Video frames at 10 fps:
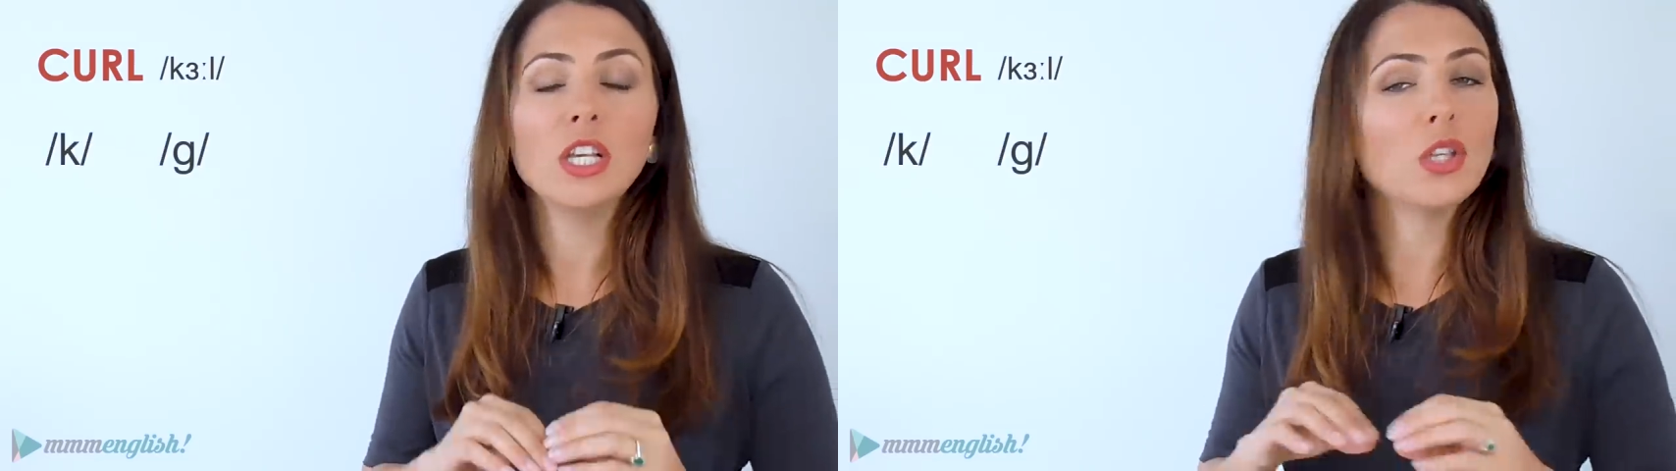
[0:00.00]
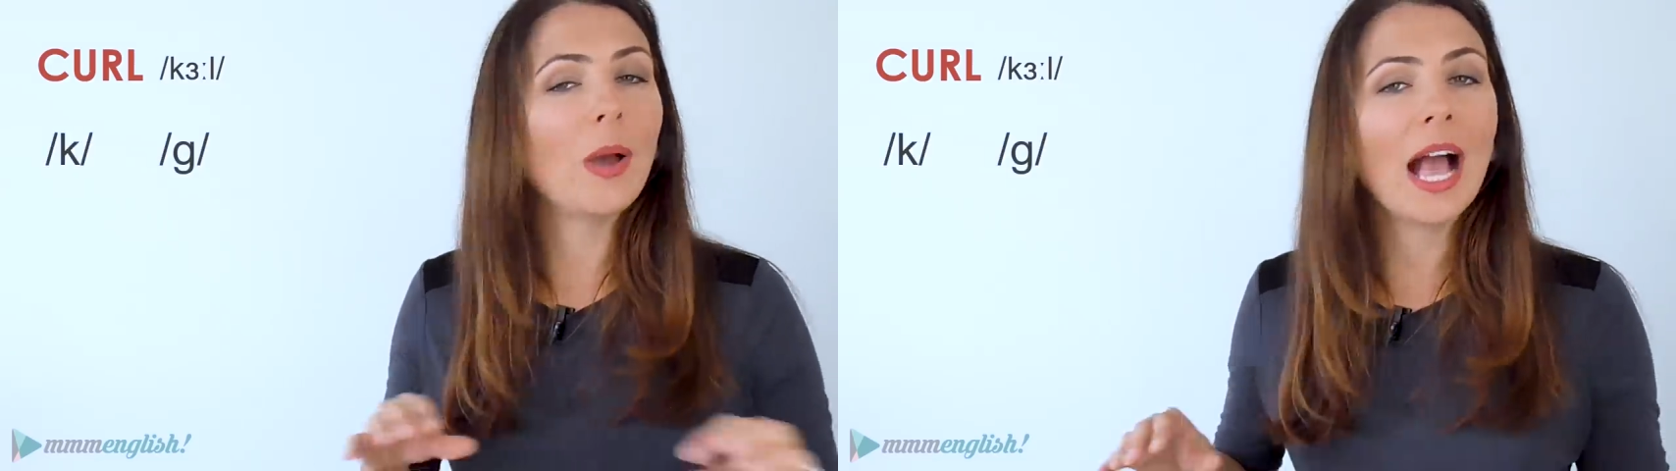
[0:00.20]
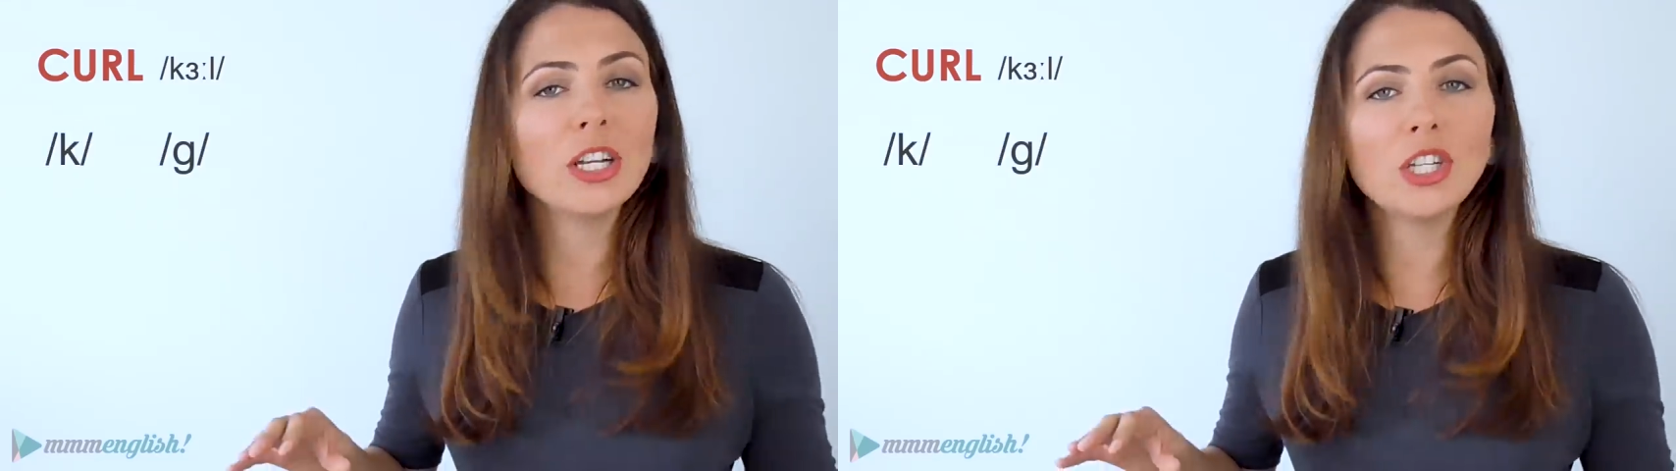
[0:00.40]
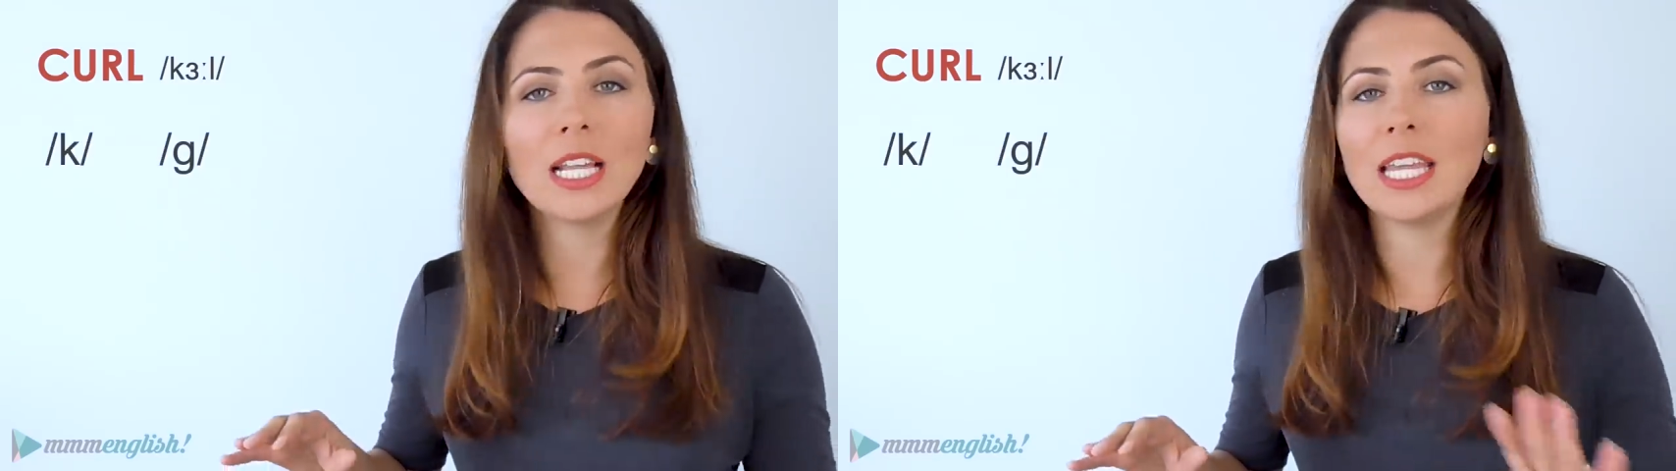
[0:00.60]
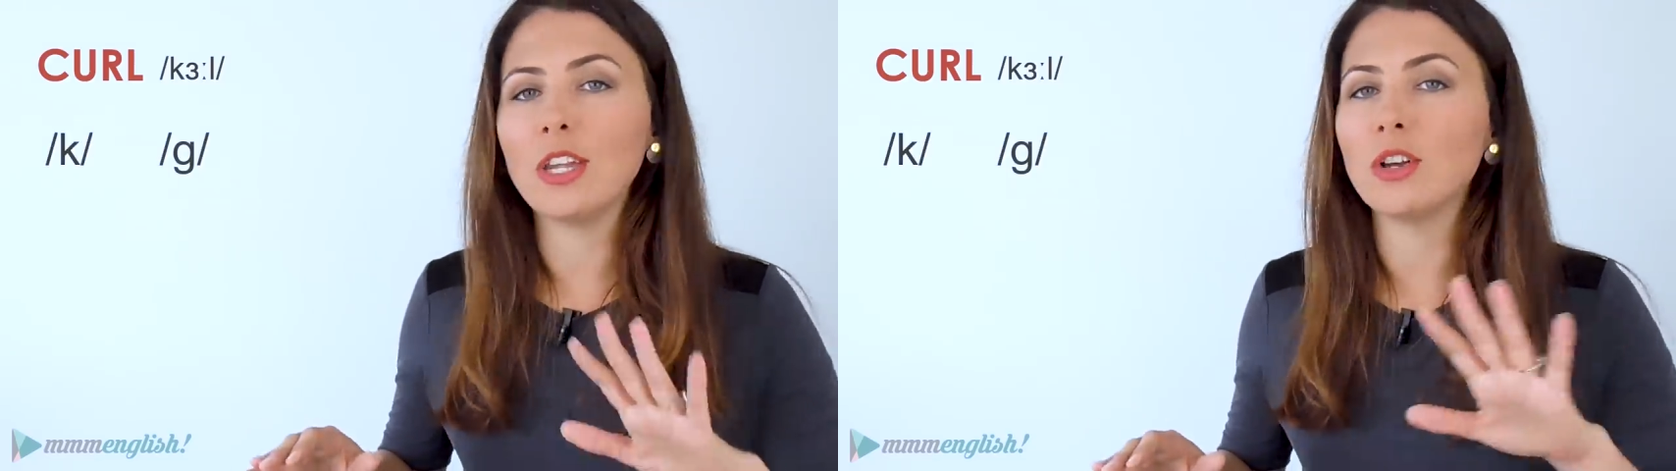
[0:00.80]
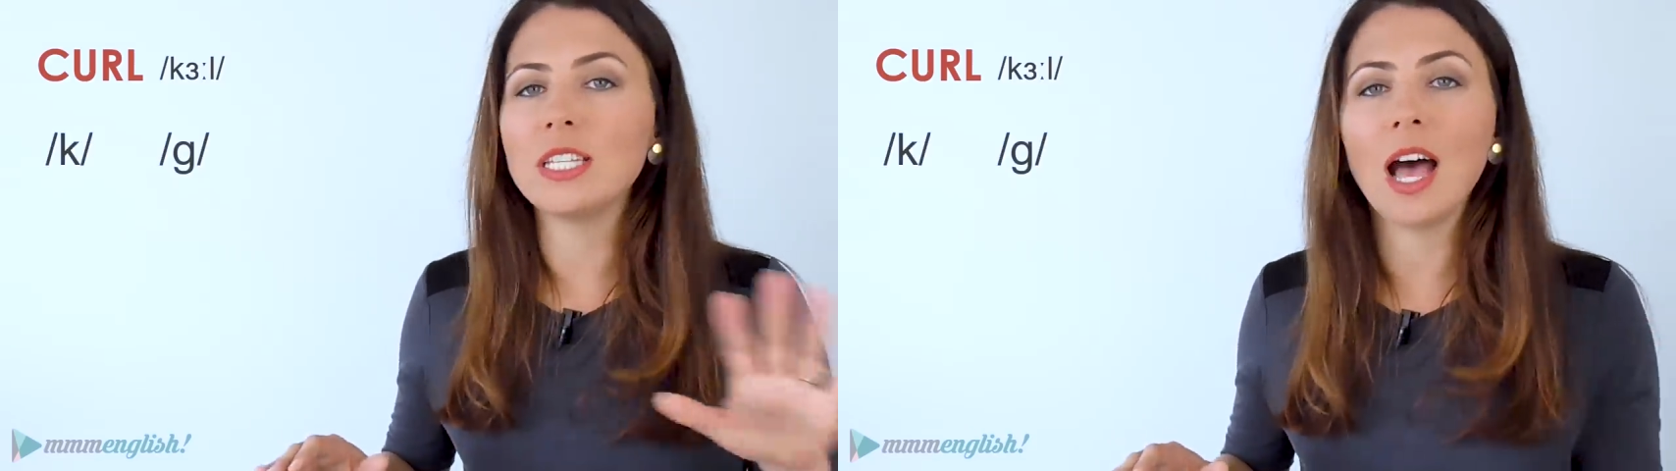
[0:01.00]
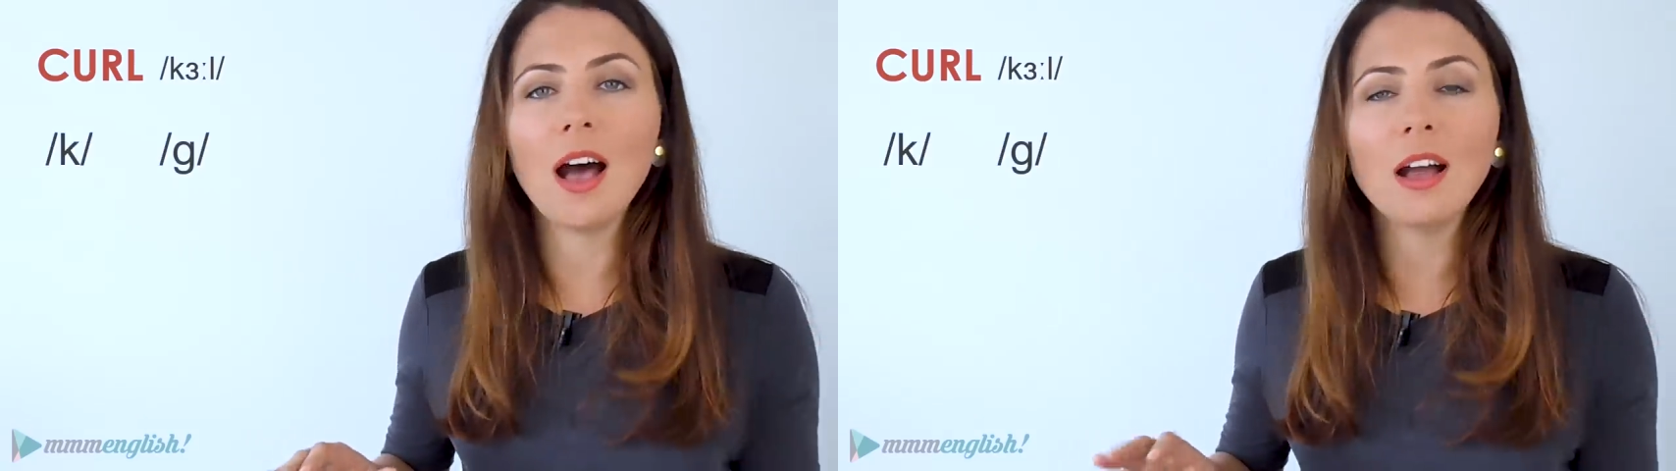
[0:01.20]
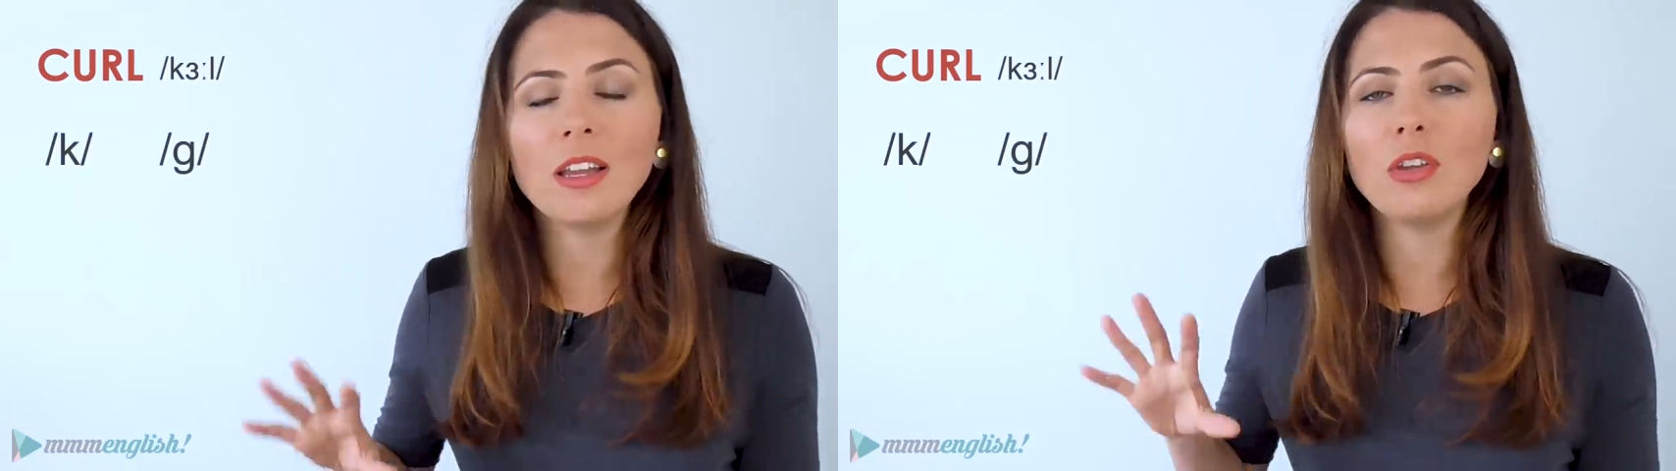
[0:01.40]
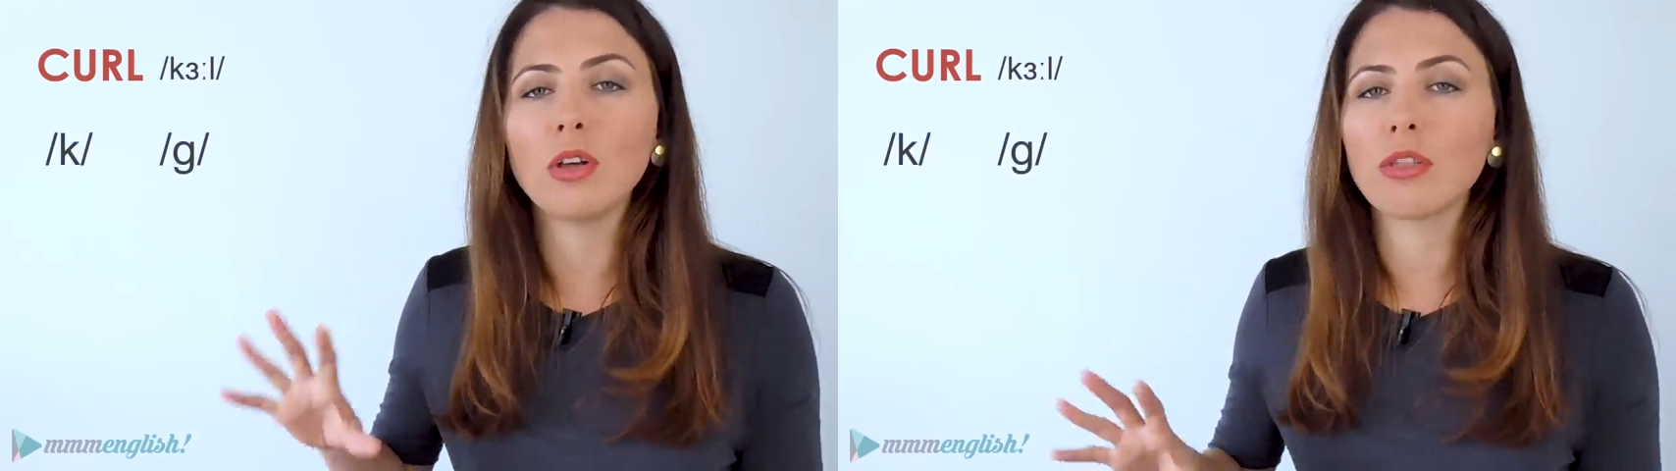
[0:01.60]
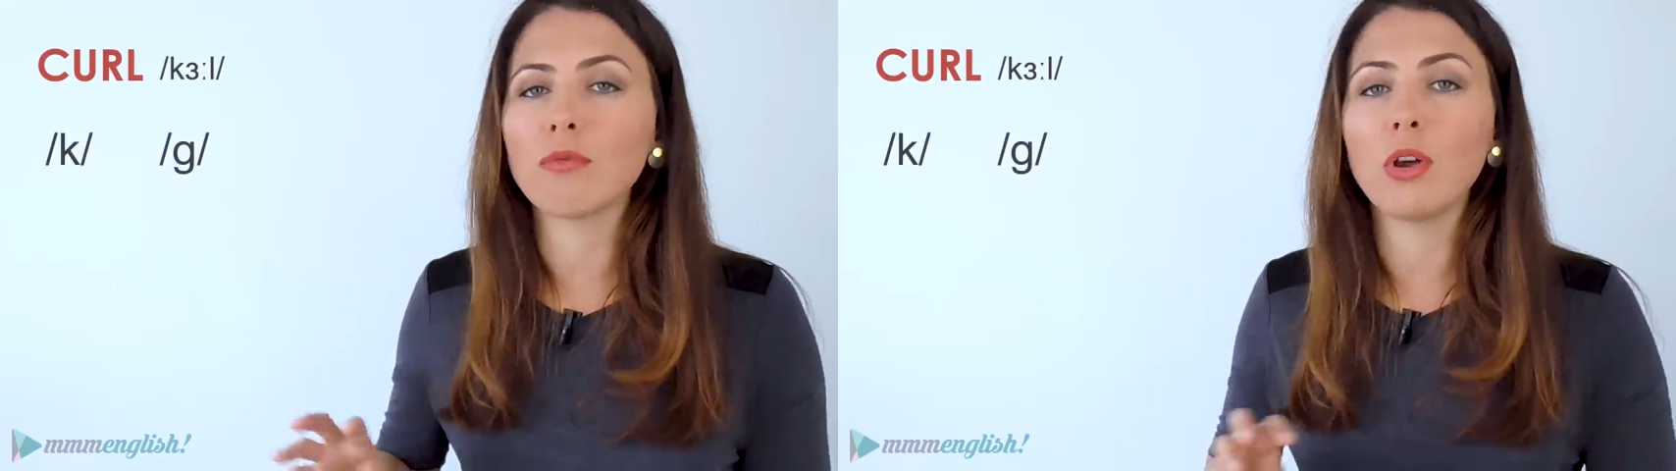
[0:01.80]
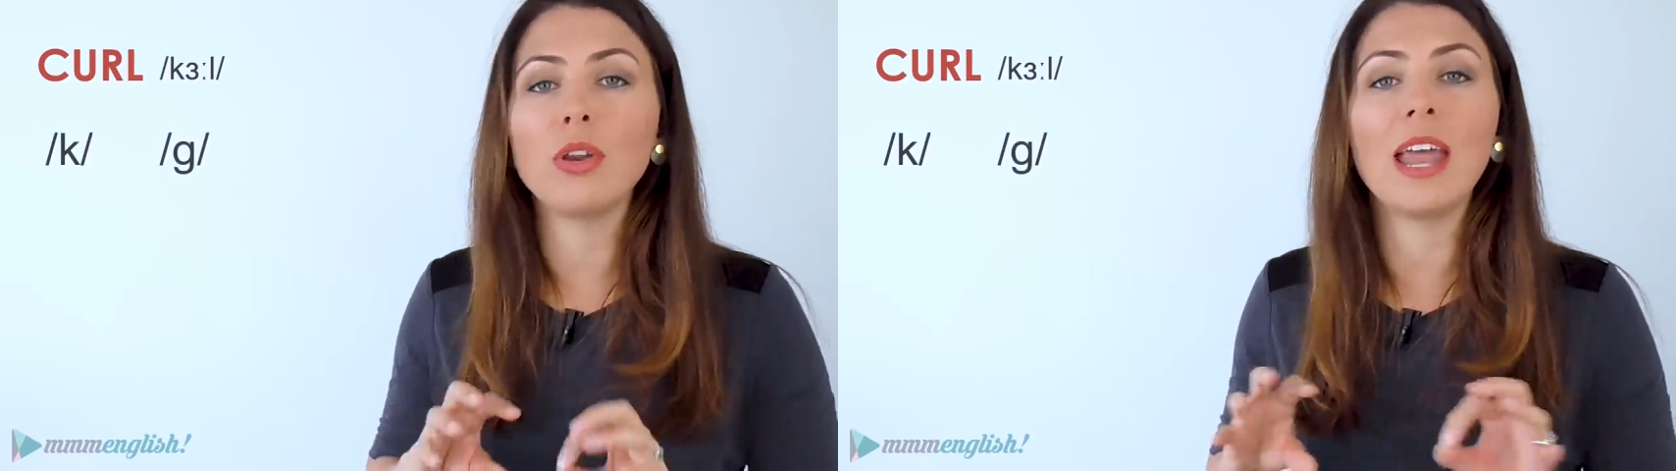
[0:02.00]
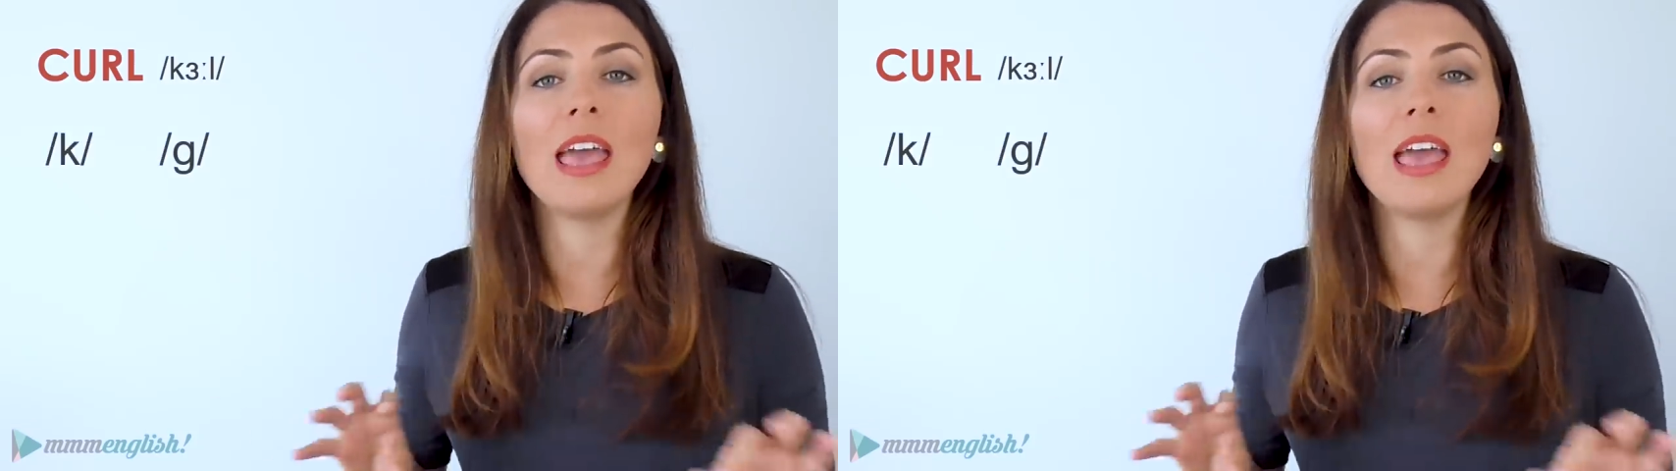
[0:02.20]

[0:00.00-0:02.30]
So actually your tongue, your throat,